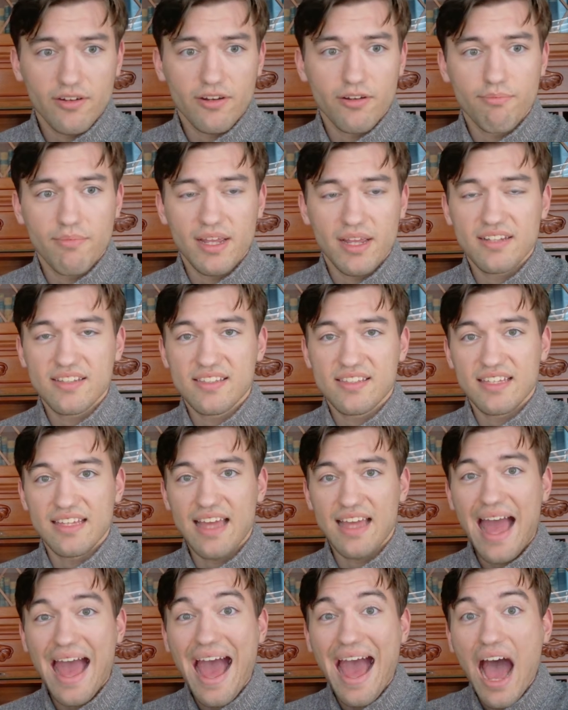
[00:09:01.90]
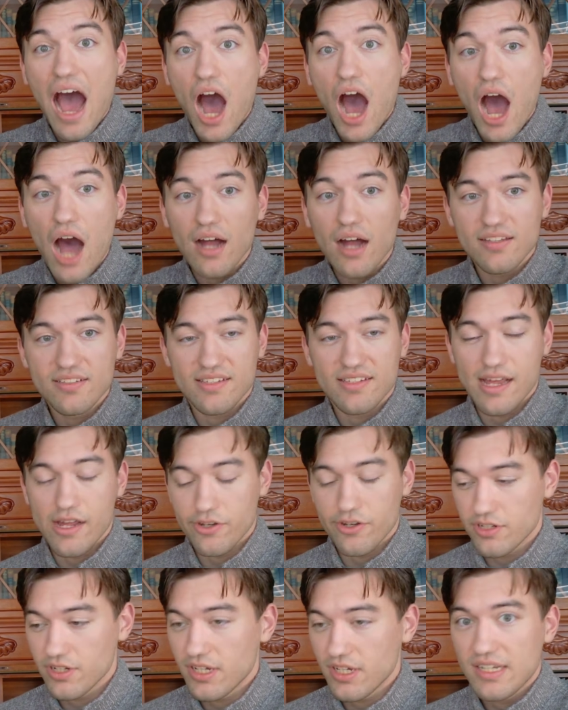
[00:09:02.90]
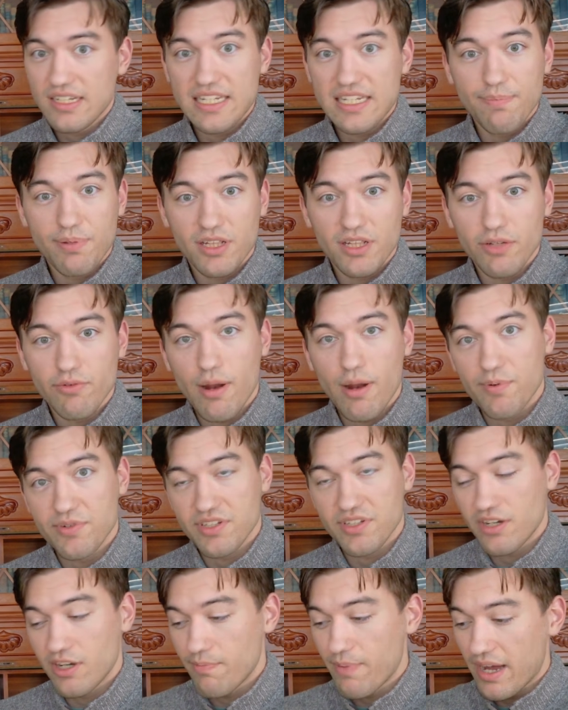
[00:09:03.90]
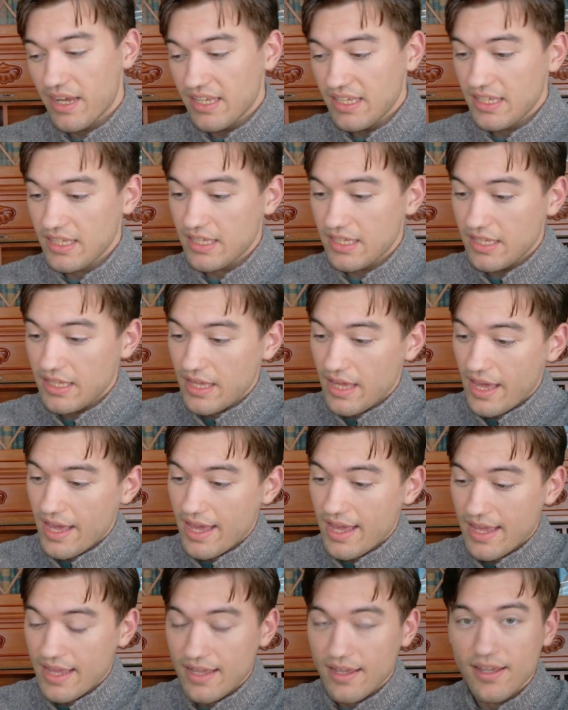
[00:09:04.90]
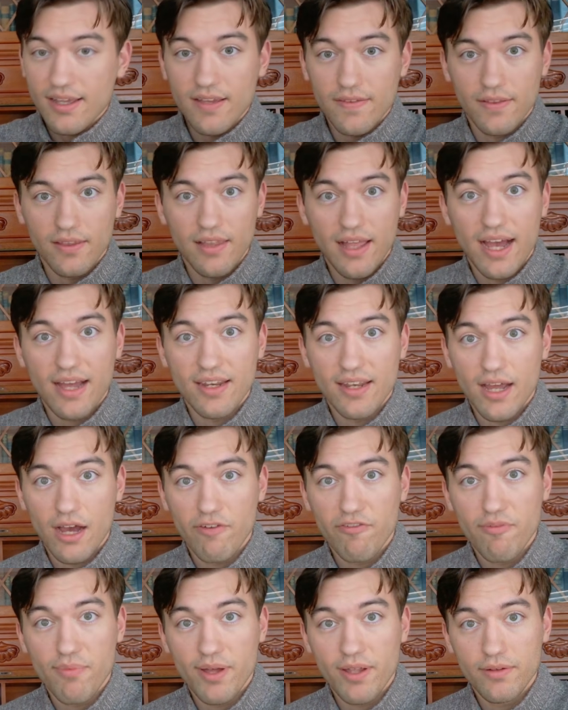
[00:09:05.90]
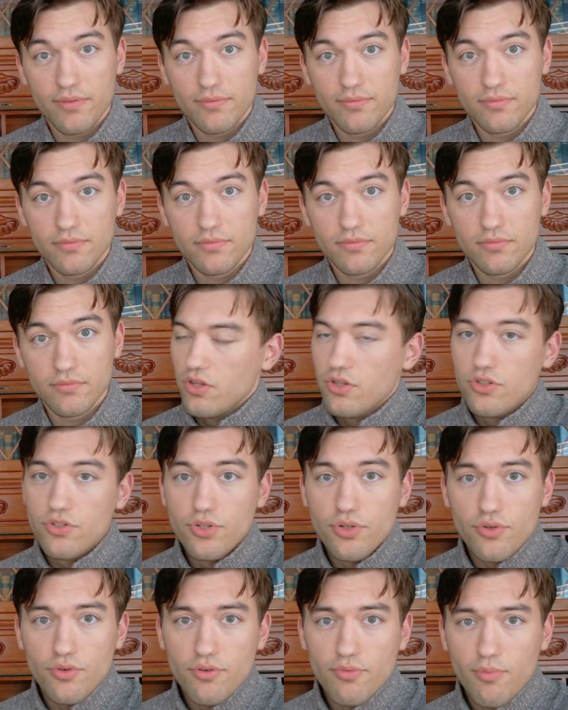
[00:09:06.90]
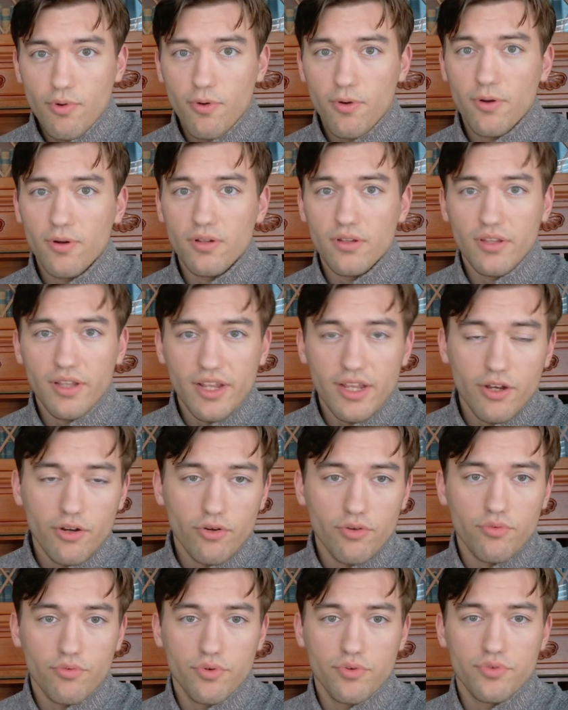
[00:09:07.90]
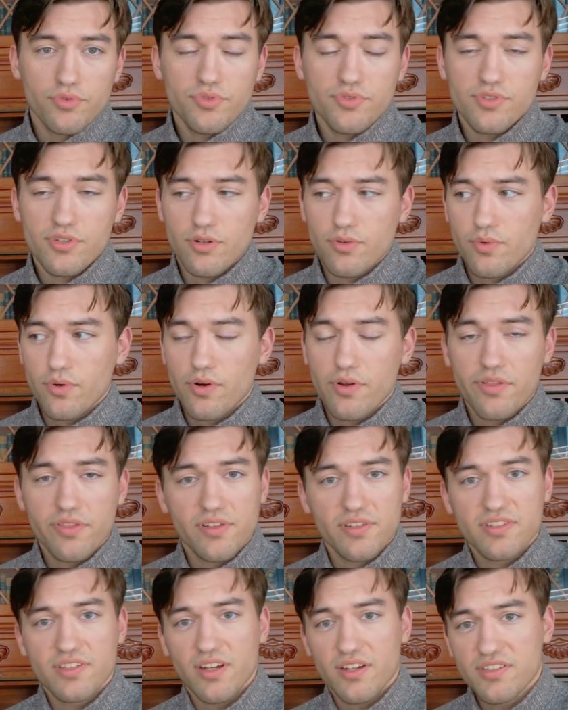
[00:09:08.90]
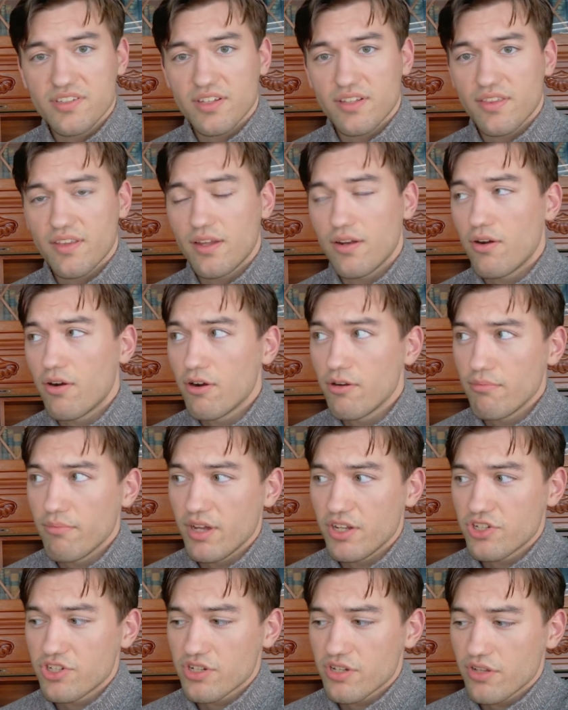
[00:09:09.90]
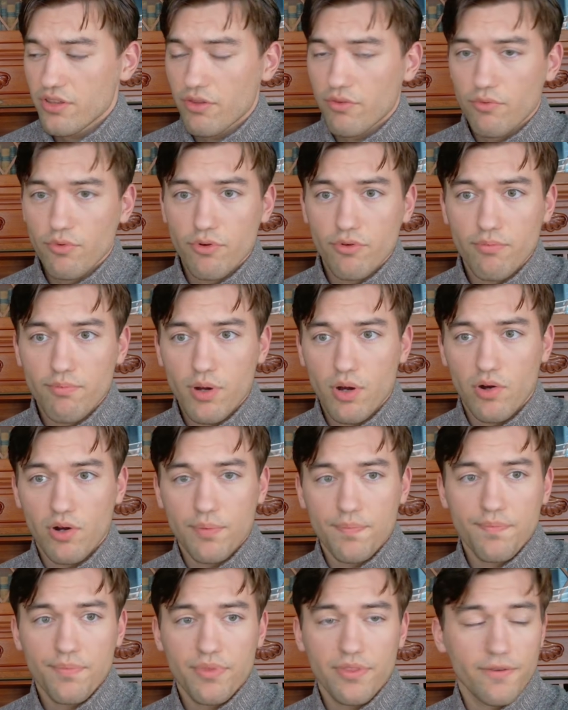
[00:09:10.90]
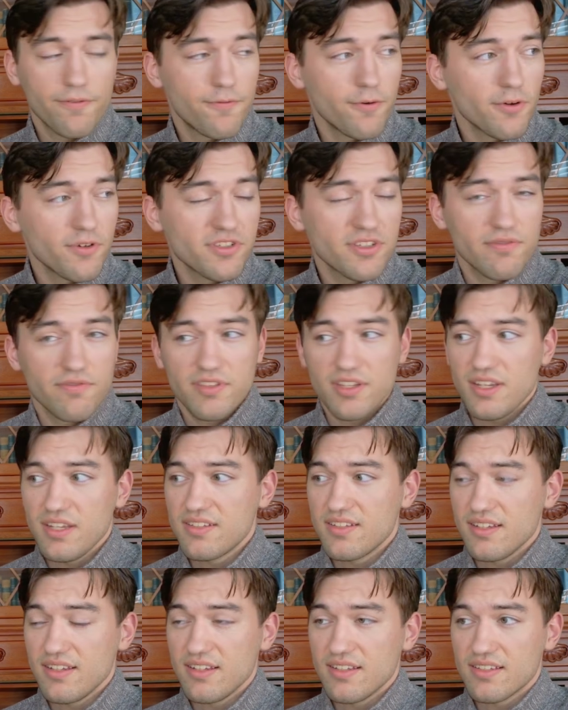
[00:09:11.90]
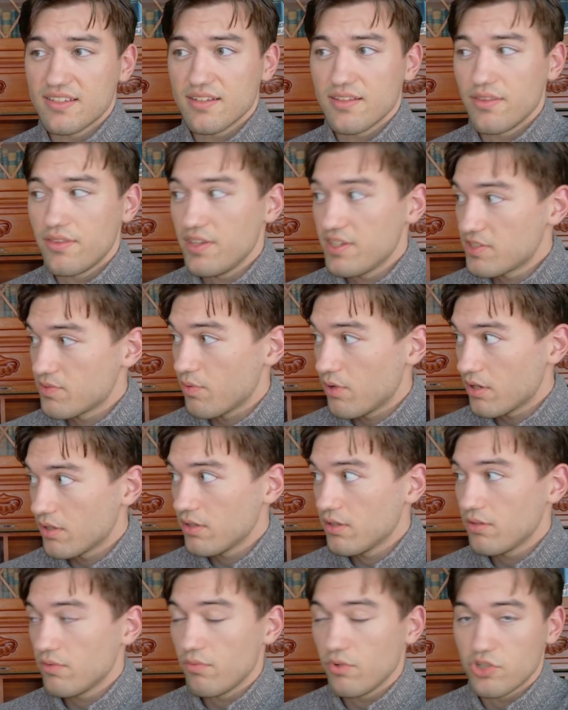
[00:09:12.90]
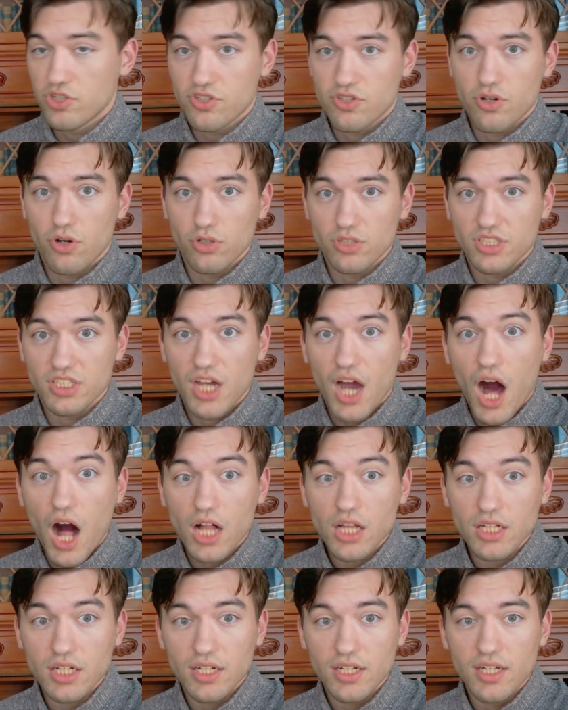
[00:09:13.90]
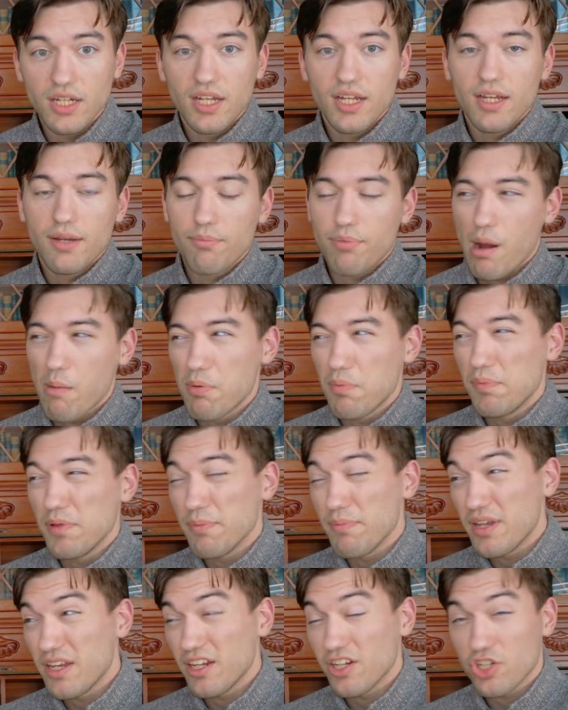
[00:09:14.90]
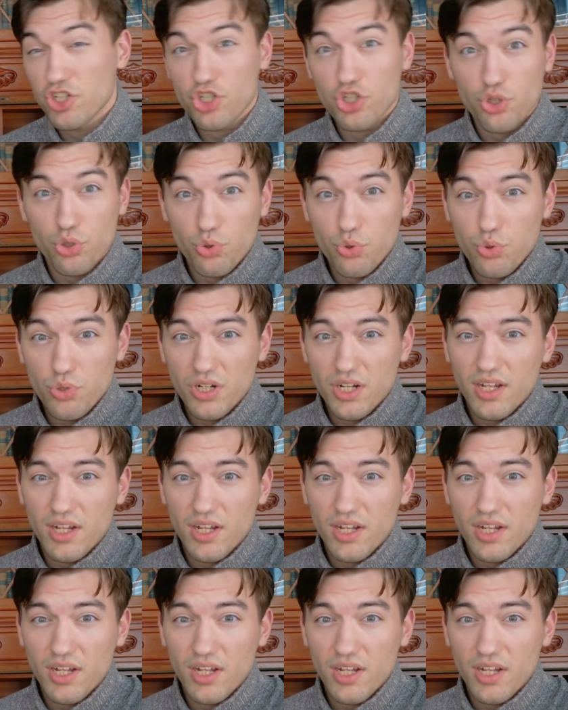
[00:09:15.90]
makes the a sound, typically represented by ea in the Latin alphabet. Two more later runes are worth discussing that aren't mentioned in the rune poem. The first of these is this one, which is called kalk, probably meaning shoe.